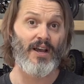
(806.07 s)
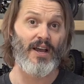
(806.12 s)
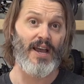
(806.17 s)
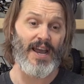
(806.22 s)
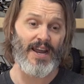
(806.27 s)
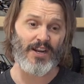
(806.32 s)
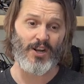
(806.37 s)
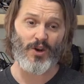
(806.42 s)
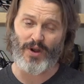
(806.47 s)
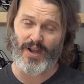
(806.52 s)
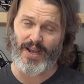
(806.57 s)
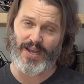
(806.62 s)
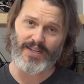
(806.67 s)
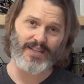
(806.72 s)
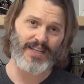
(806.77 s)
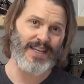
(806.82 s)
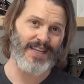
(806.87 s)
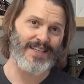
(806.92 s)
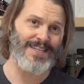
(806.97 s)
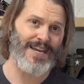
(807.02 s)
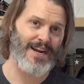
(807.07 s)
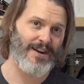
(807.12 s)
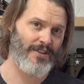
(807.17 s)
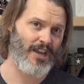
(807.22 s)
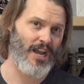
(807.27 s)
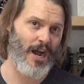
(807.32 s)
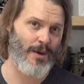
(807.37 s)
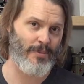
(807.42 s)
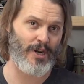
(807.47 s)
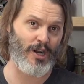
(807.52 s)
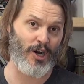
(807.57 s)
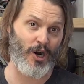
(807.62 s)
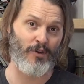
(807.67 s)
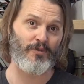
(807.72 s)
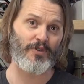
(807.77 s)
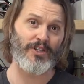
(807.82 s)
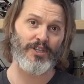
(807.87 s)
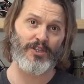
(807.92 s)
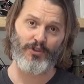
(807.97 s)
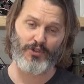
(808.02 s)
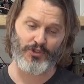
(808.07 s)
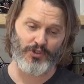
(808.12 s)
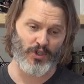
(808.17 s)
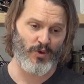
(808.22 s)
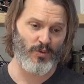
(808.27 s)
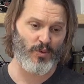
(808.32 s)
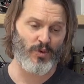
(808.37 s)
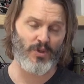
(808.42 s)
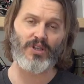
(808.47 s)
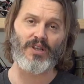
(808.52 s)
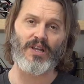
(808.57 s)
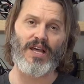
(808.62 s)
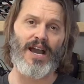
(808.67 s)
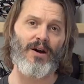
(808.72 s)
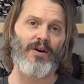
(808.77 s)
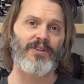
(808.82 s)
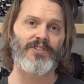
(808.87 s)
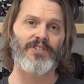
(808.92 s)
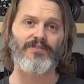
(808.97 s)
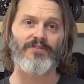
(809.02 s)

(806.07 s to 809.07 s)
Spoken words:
And go ahead and link it down in the comment. Hopefully YouTube will allow it.